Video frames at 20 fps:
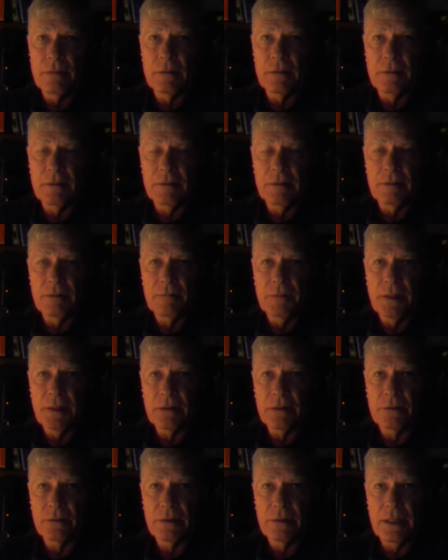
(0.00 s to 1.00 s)
the
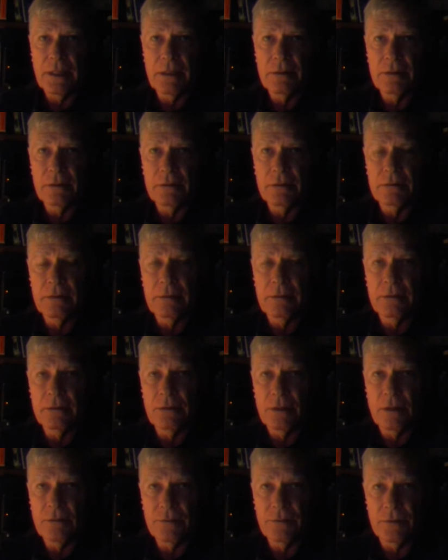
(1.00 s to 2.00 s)
medical care that
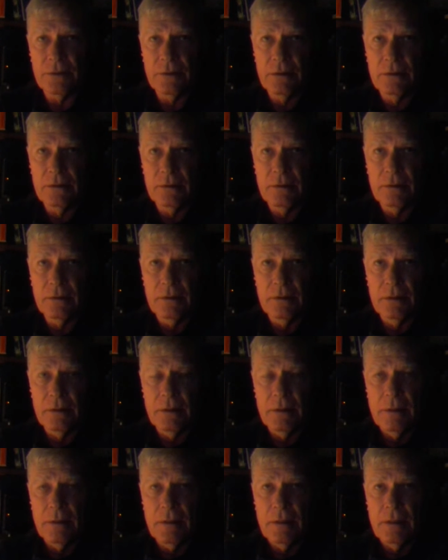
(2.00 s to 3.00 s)
is offered.
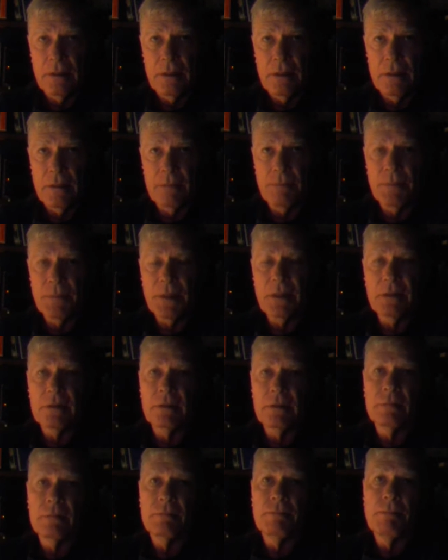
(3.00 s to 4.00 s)
But
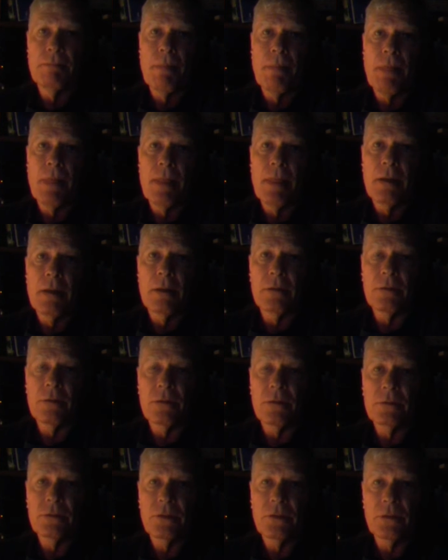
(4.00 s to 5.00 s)

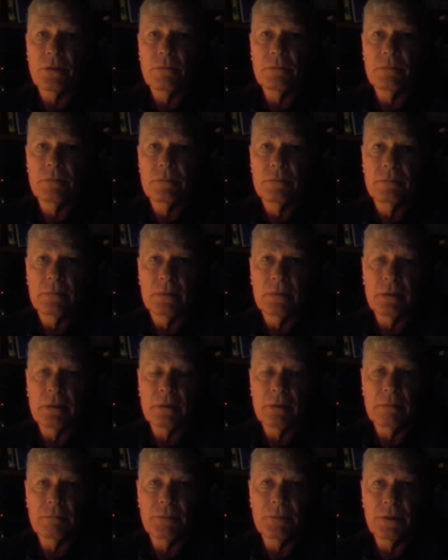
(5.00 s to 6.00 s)
long-term
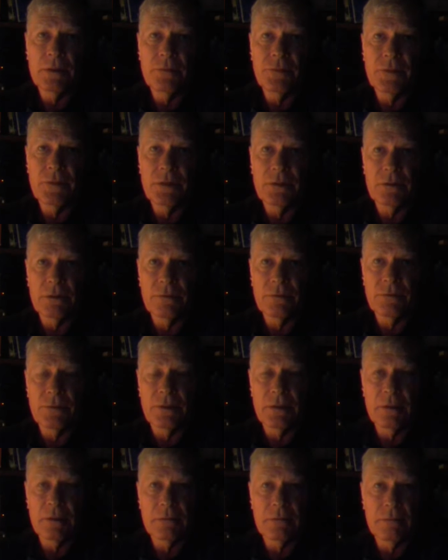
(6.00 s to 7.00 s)
benefits of
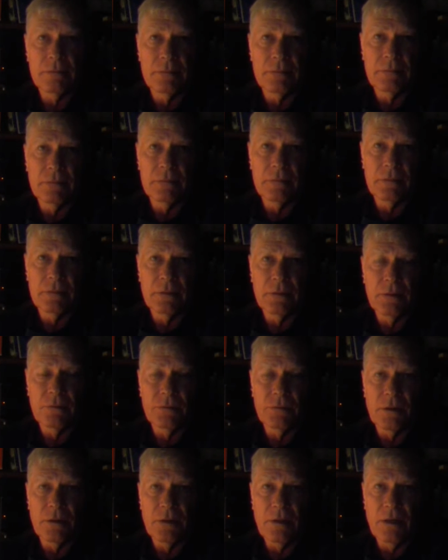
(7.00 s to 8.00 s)

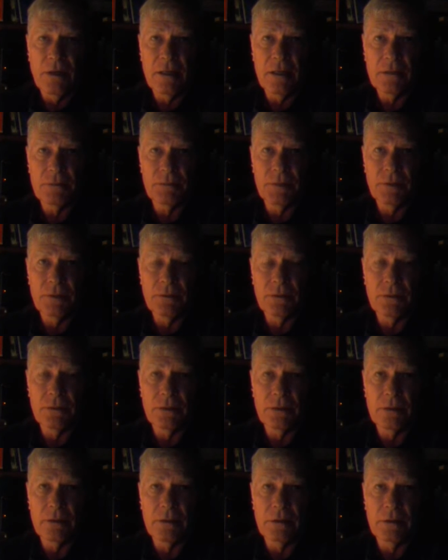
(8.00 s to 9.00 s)
our hospitals
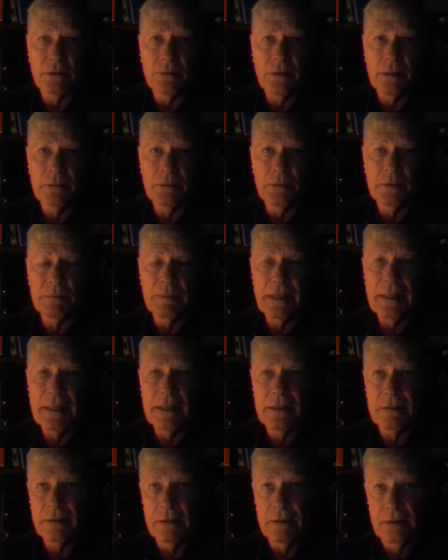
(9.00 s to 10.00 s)
are incredibly
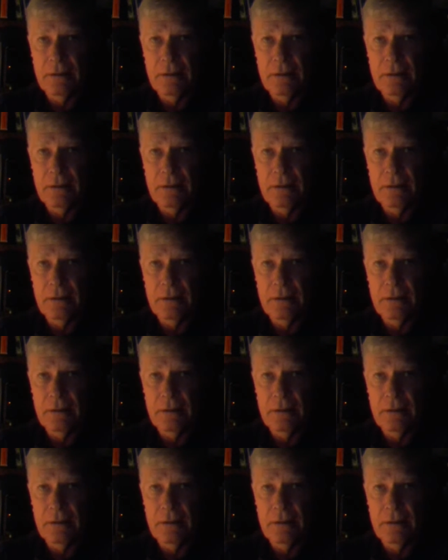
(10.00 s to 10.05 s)
bad.